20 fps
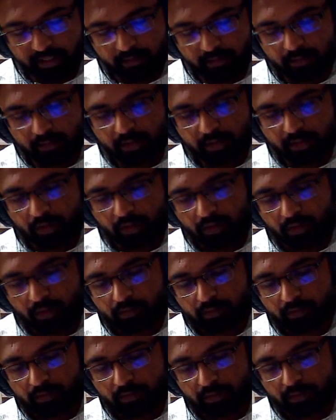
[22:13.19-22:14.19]
So
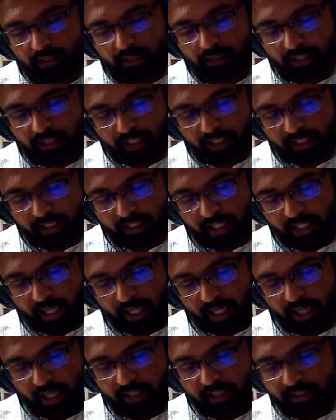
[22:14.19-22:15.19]
these are the three
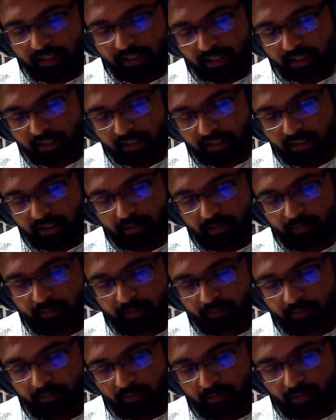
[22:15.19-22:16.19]
characteristics
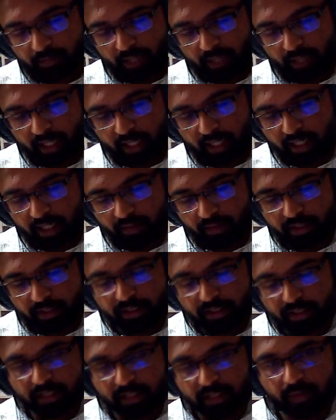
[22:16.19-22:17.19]
that governs this
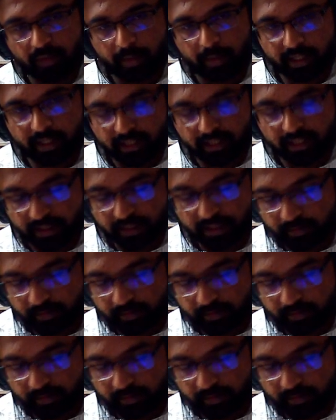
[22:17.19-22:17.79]
vaporization.